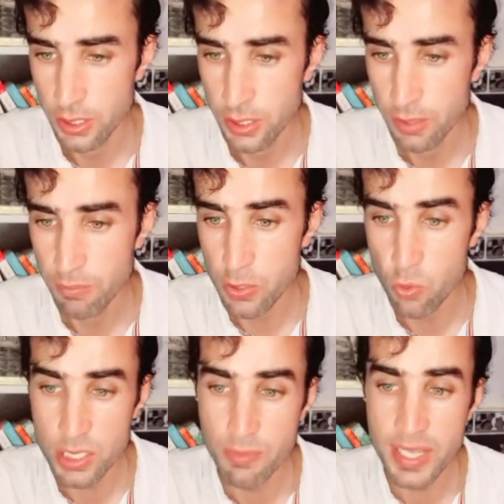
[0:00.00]
But
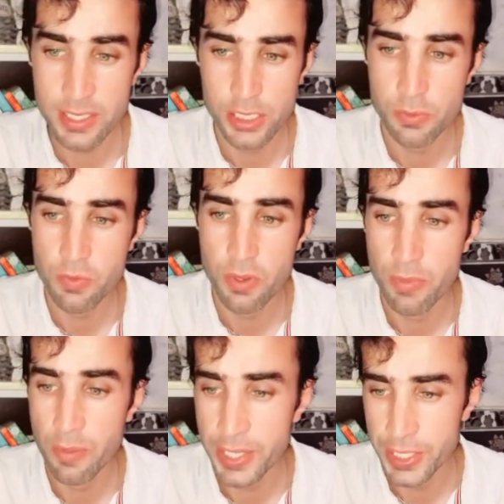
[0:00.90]
what makes it
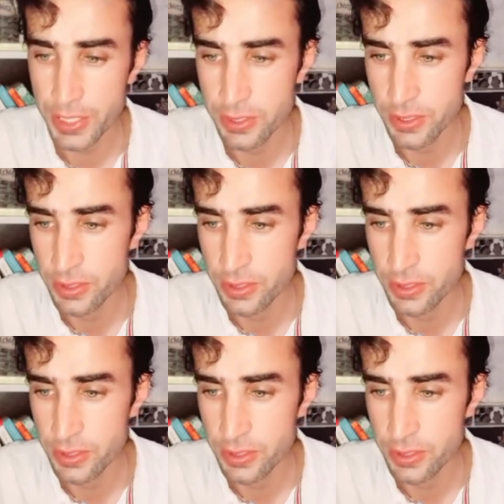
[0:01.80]
problematic,